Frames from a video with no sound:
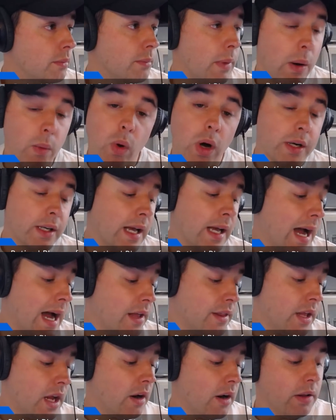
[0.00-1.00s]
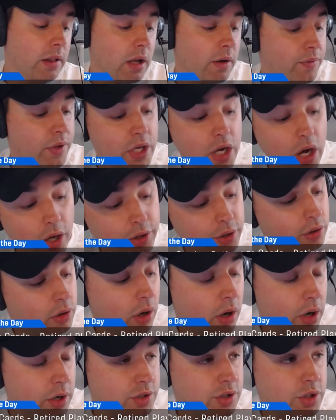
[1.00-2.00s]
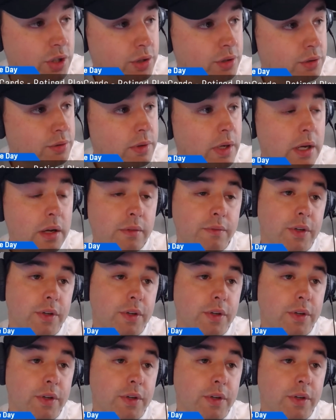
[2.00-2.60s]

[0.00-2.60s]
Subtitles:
My one guy there, I love the other cards too.